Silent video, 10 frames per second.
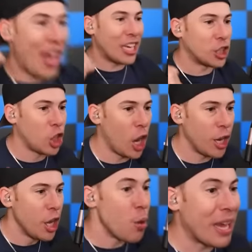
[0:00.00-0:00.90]
That is
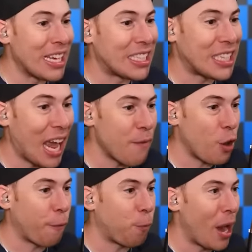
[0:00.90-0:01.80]
good. You can save
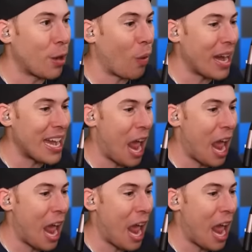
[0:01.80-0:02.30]
your friend right